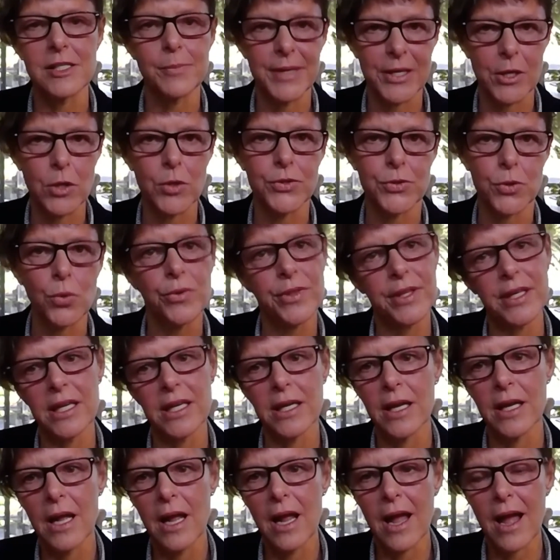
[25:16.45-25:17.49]
because all
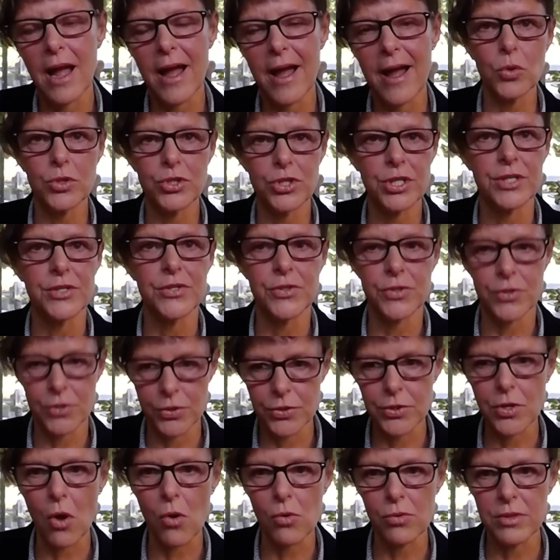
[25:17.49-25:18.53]
the orchardists
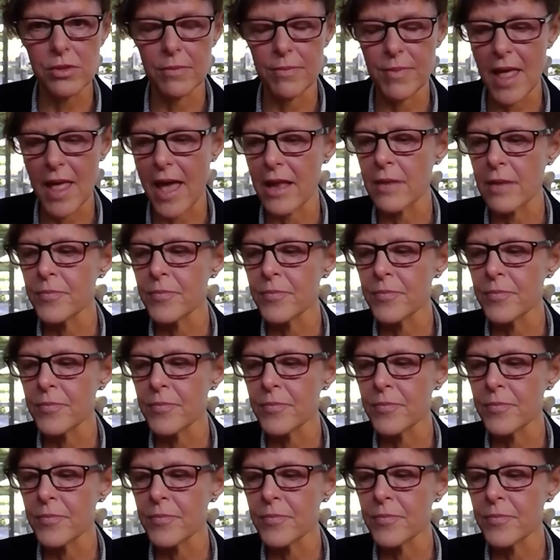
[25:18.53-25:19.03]
told them that.